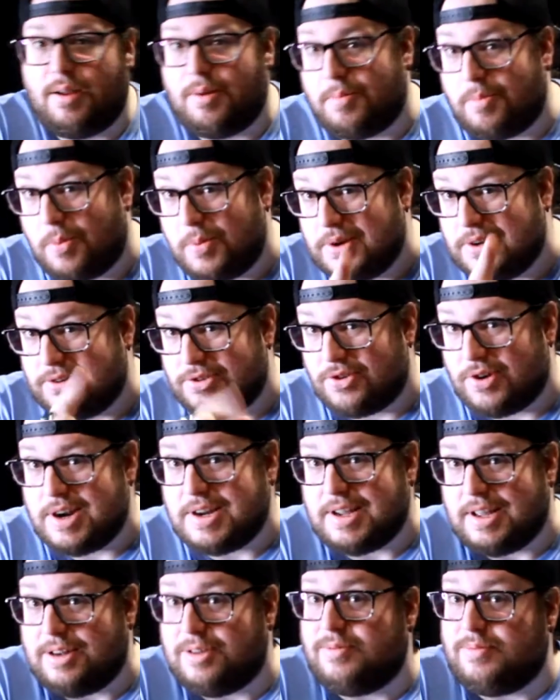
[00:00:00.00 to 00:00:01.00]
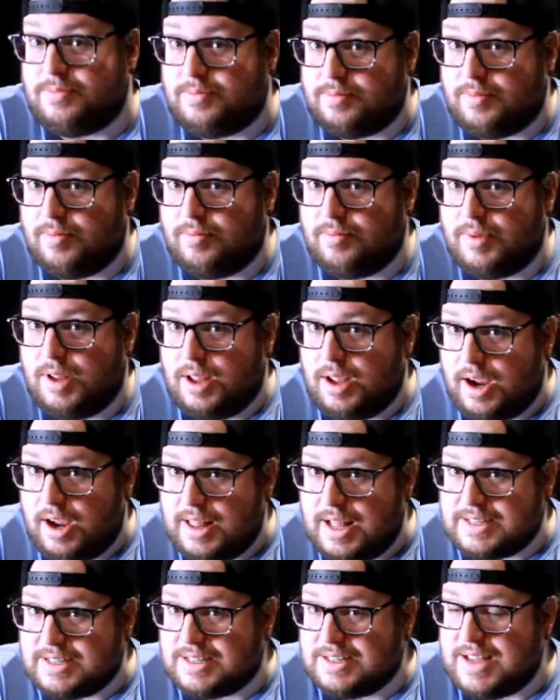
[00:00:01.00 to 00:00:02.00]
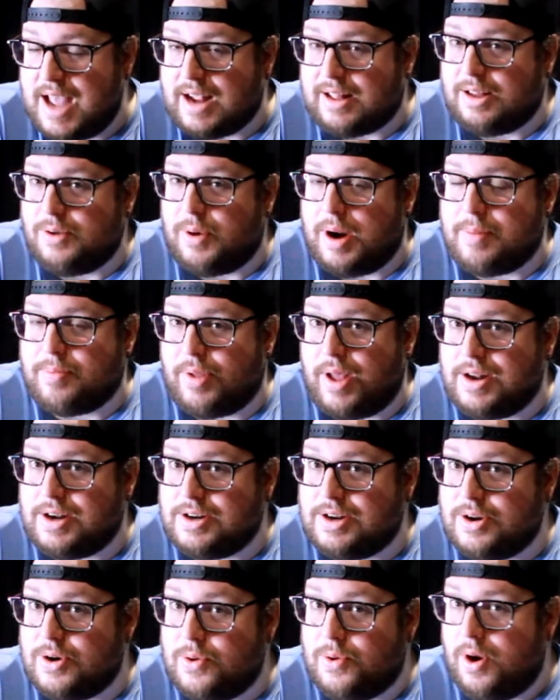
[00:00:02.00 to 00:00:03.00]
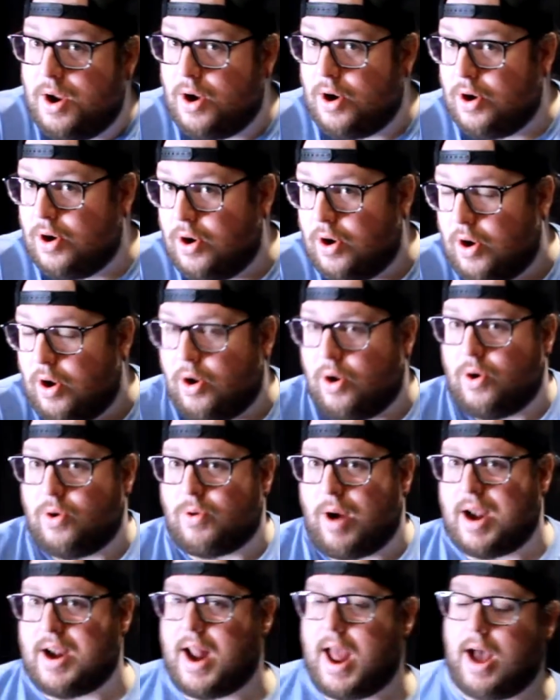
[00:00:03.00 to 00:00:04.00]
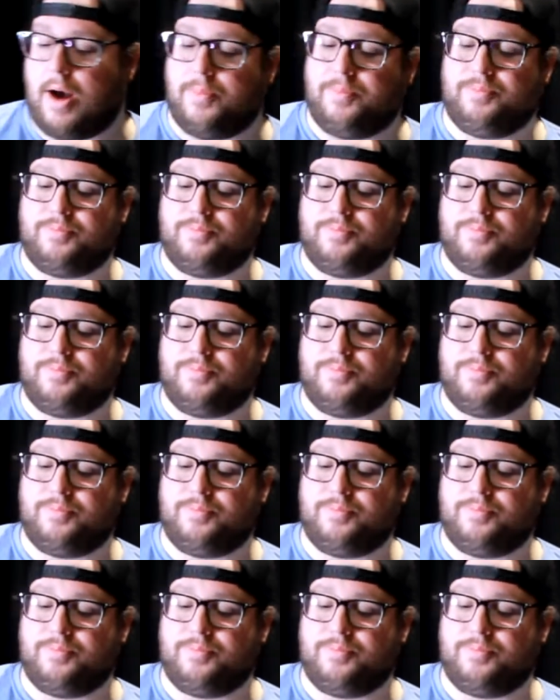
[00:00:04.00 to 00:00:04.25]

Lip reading: but we can drink it, and that's exactly what I plan to do right now.